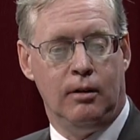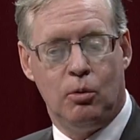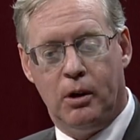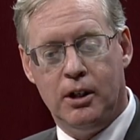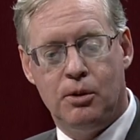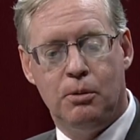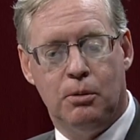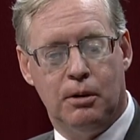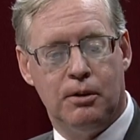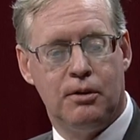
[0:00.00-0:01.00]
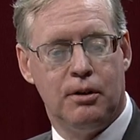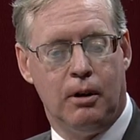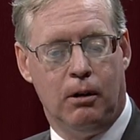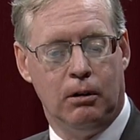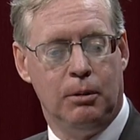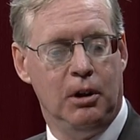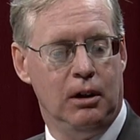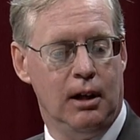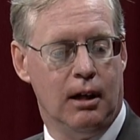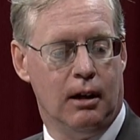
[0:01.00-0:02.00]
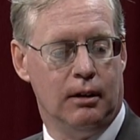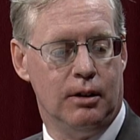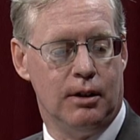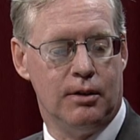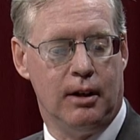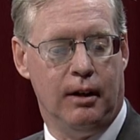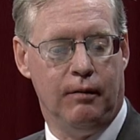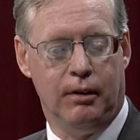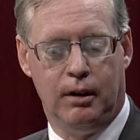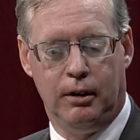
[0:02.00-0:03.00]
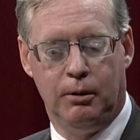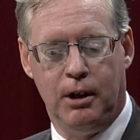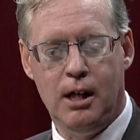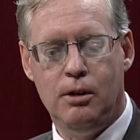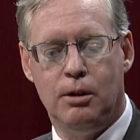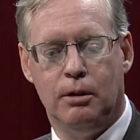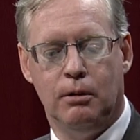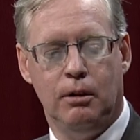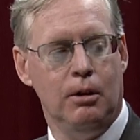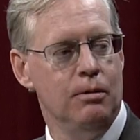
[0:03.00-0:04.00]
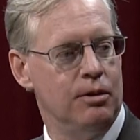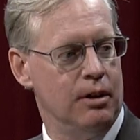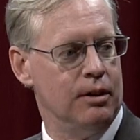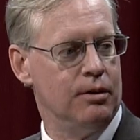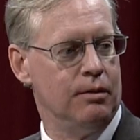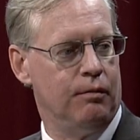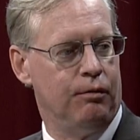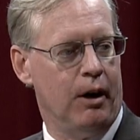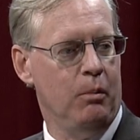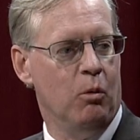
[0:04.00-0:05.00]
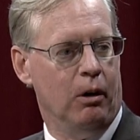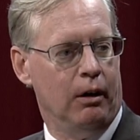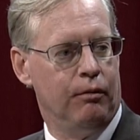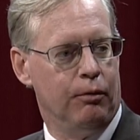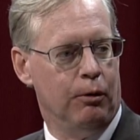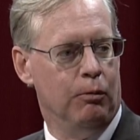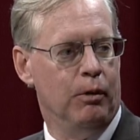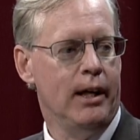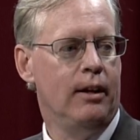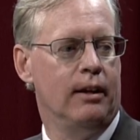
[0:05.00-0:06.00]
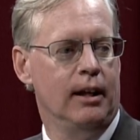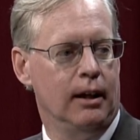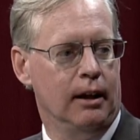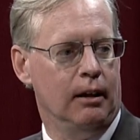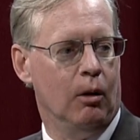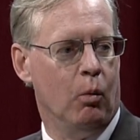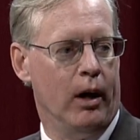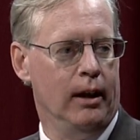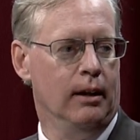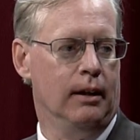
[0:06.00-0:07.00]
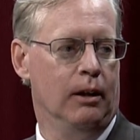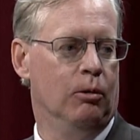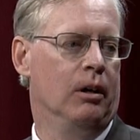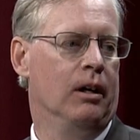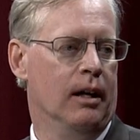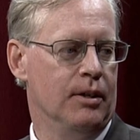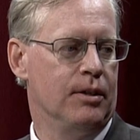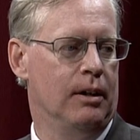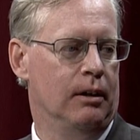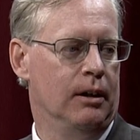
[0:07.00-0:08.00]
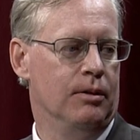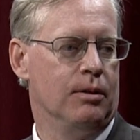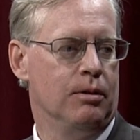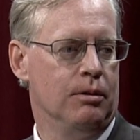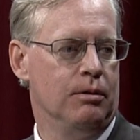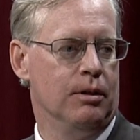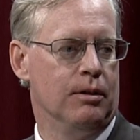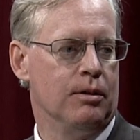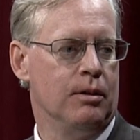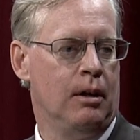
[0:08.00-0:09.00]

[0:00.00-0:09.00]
20 schools, all community colleges, that have agreed to use this framework for rethinking the way that they organize their institutions